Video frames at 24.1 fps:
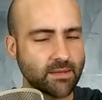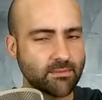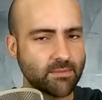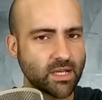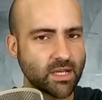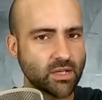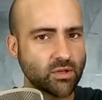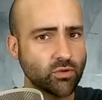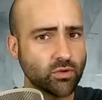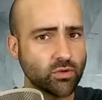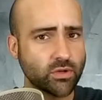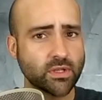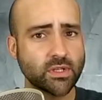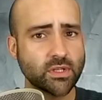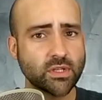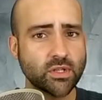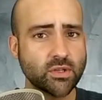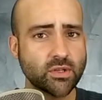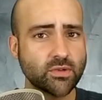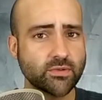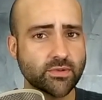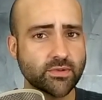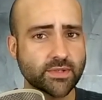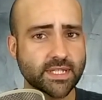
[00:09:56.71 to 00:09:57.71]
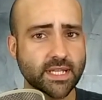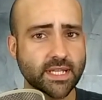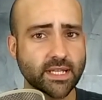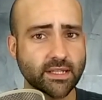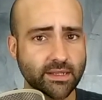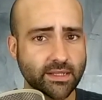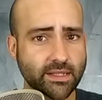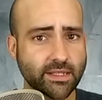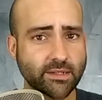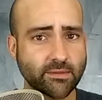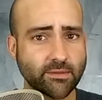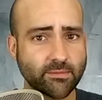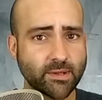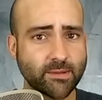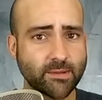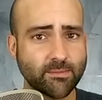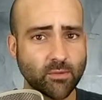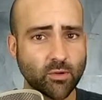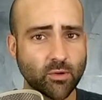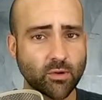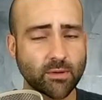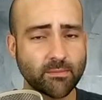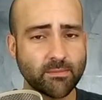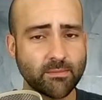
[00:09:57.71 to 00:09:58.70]
but who couldn't use a little bit
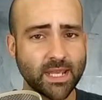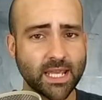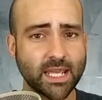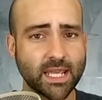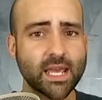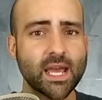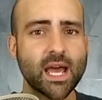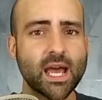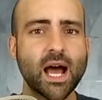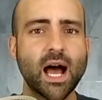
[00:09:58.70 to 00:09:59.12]
more me?